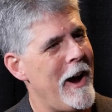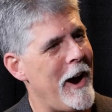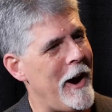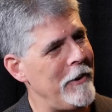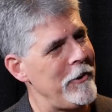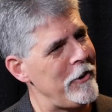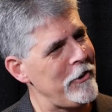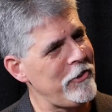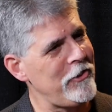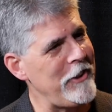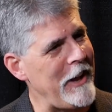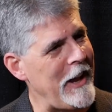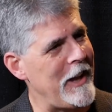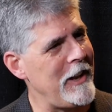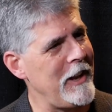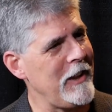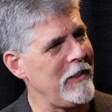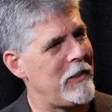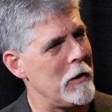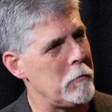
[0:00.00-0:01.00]

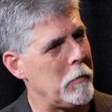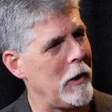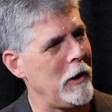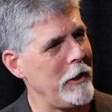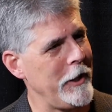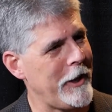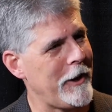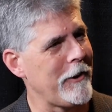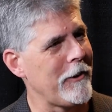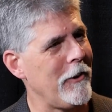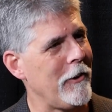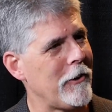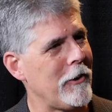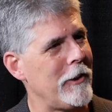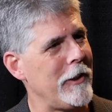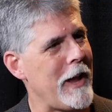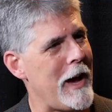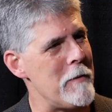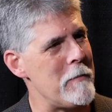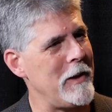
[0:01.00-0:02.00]
Understanding the political
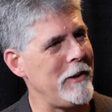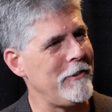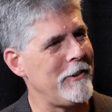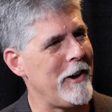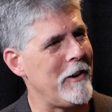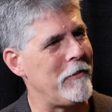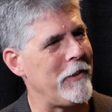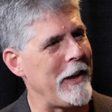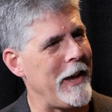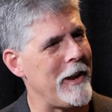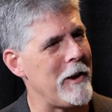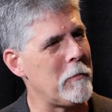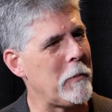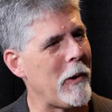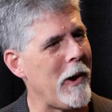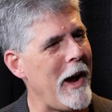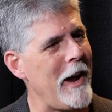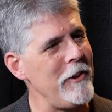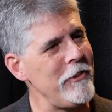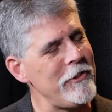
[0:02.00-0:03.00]
climate of the
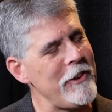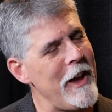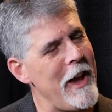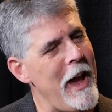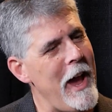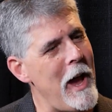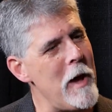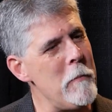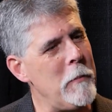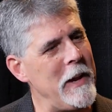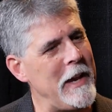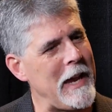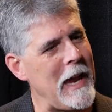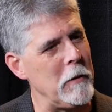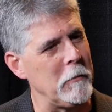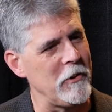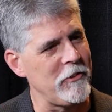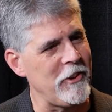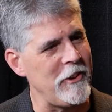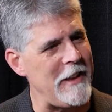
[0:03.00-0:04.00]
enterprise and being
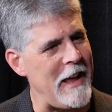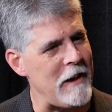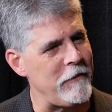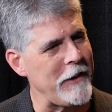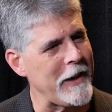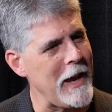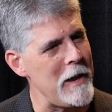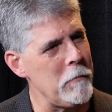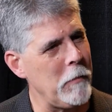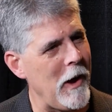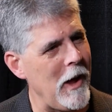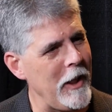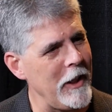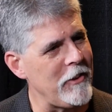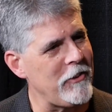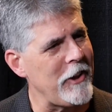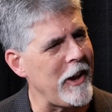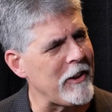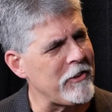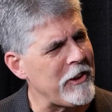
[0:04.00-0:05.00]
able to navigate
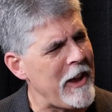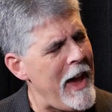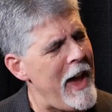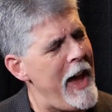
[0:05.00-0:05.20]
politics.